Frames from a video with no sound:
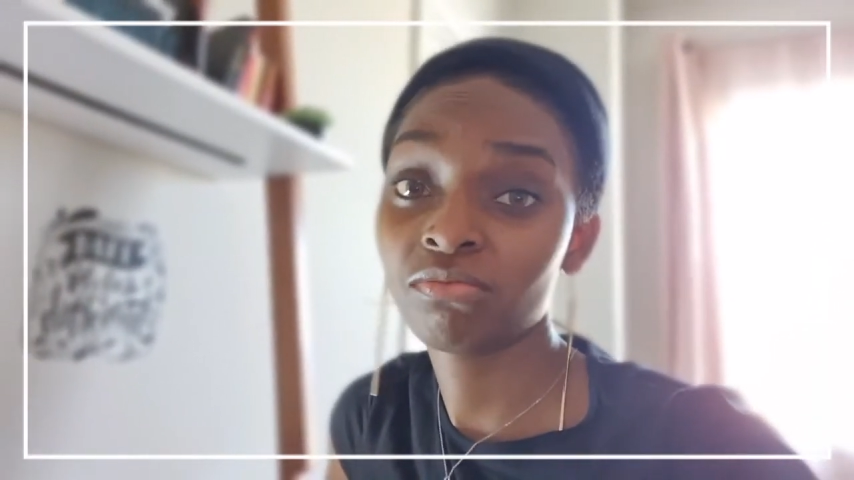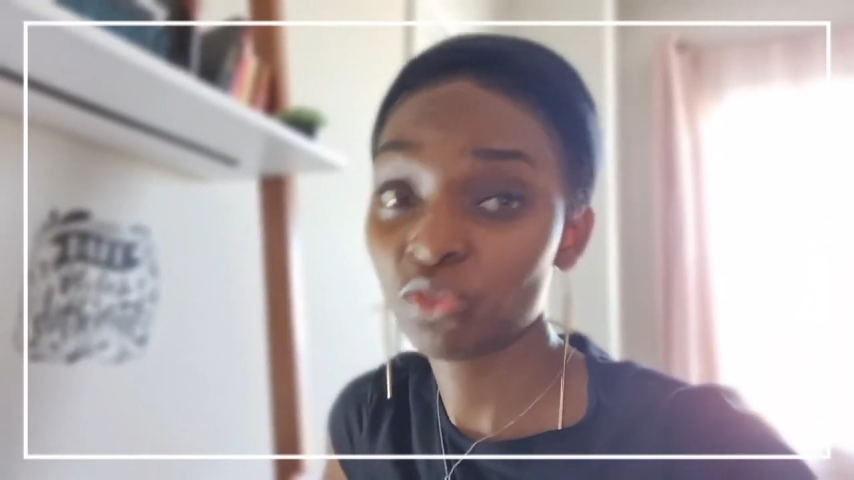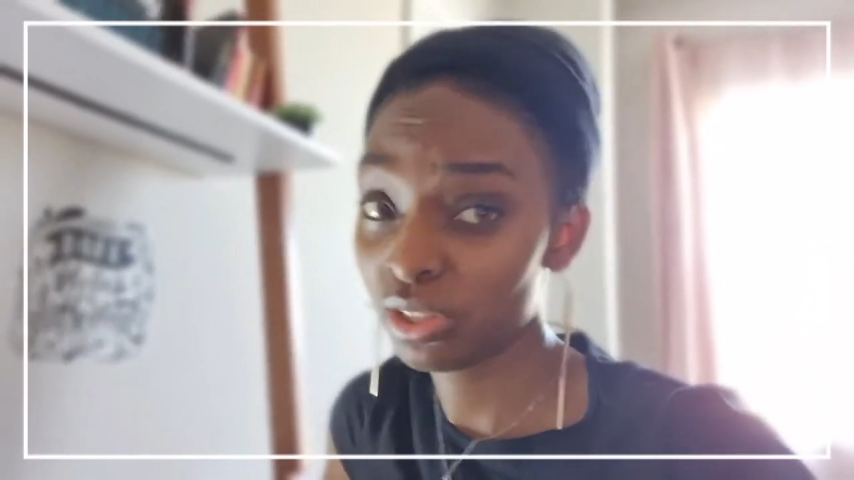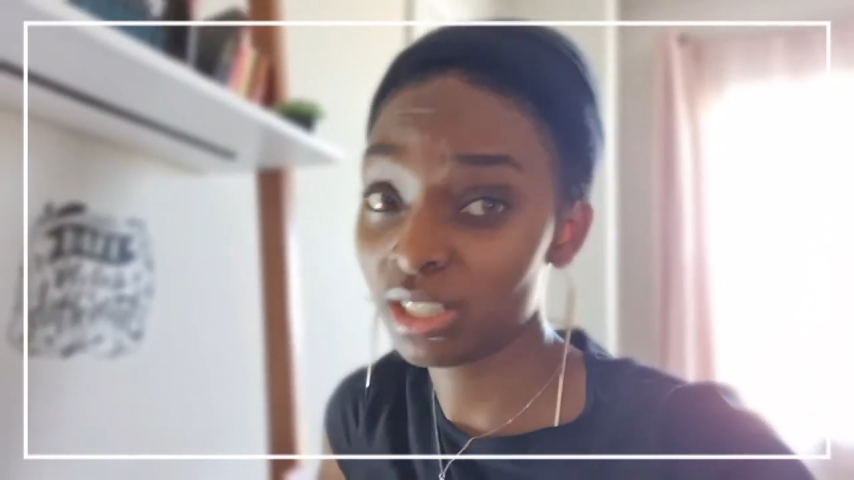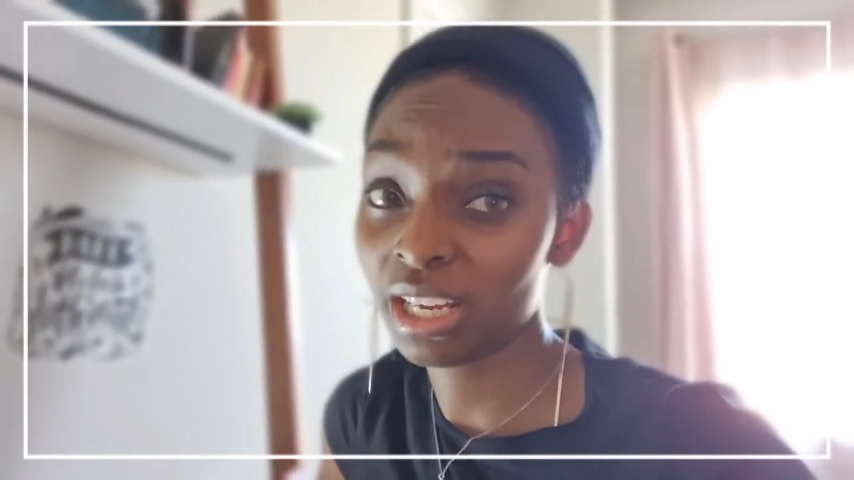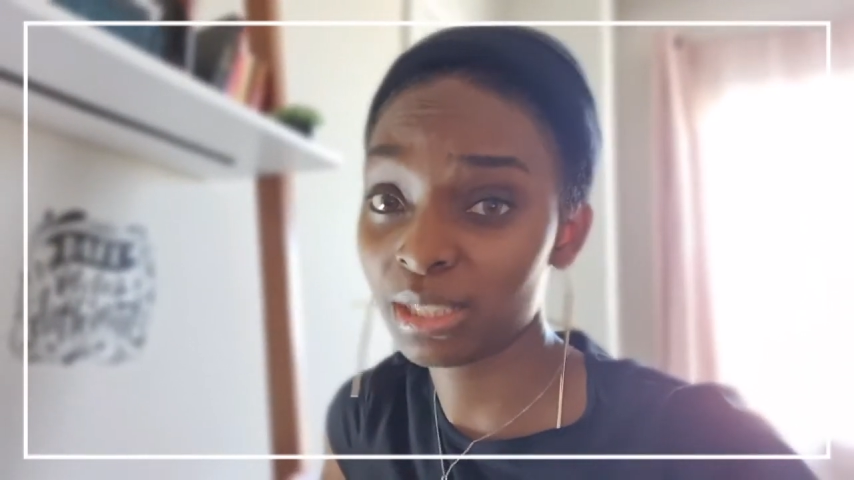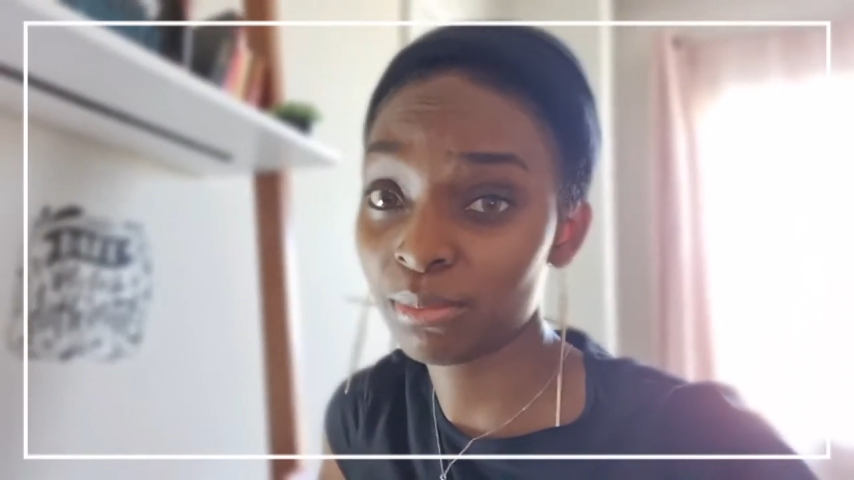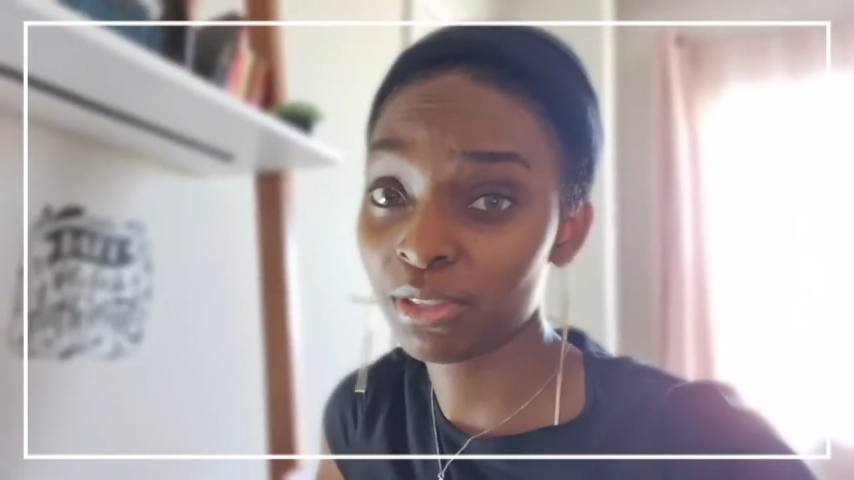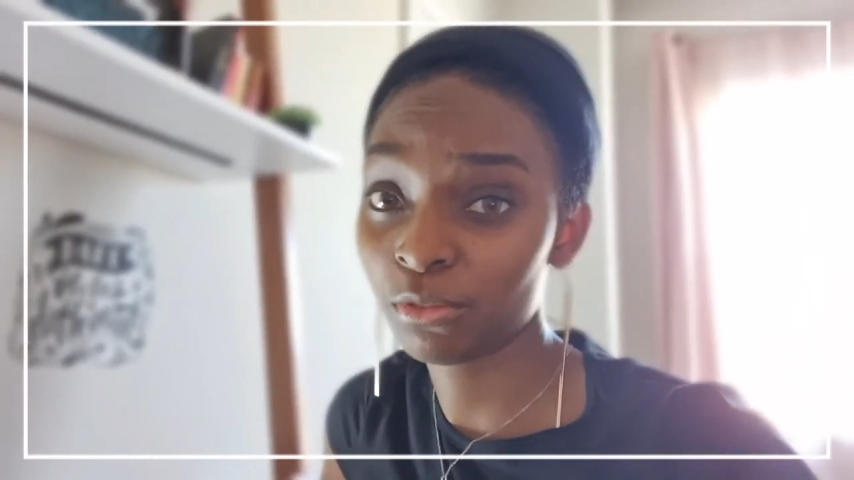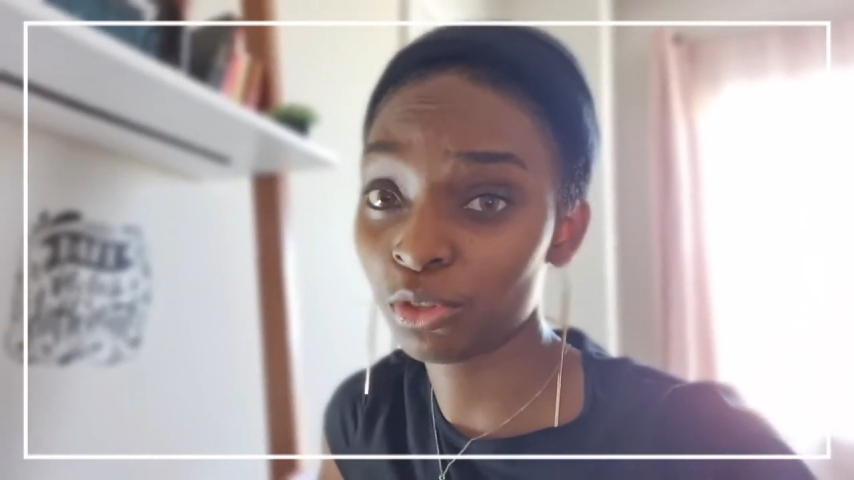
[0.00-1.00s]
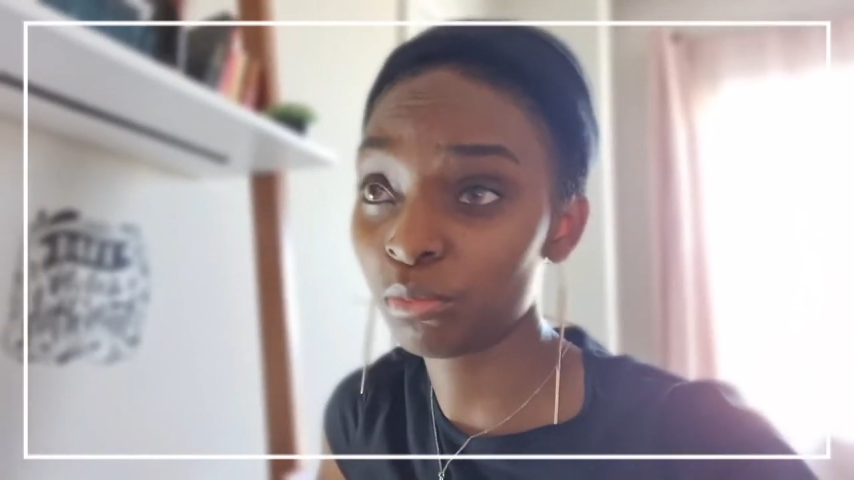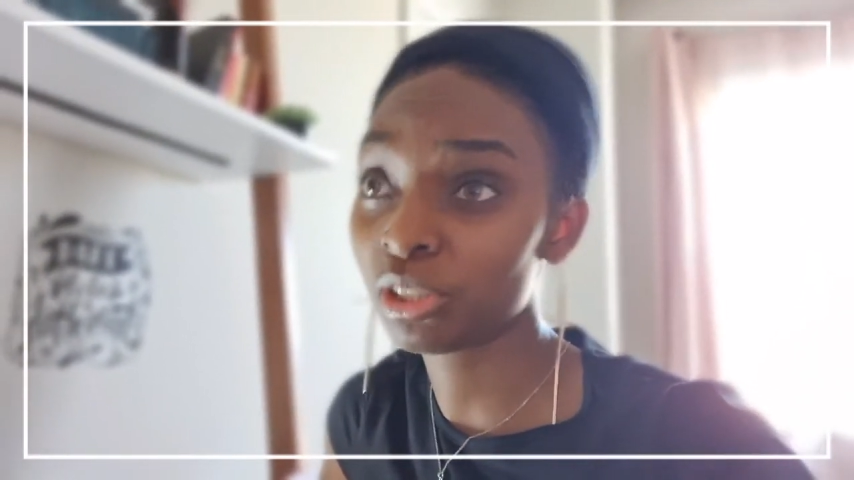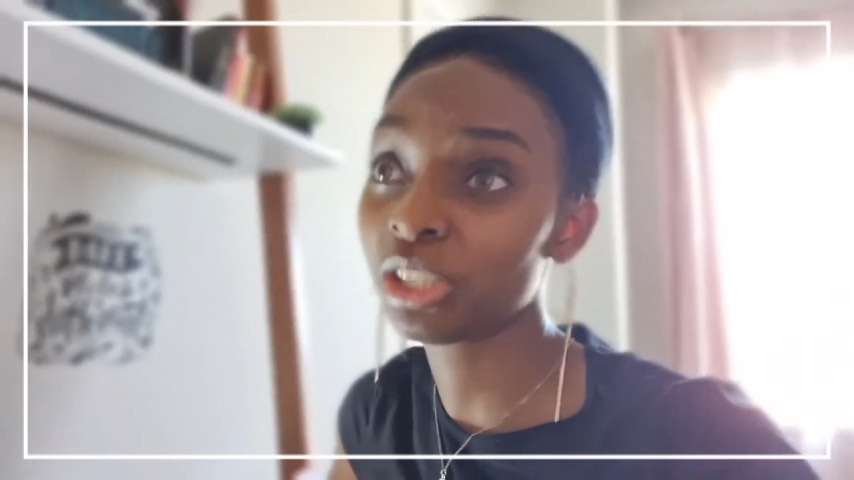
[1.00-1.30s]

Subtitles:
use an ISBN for your book,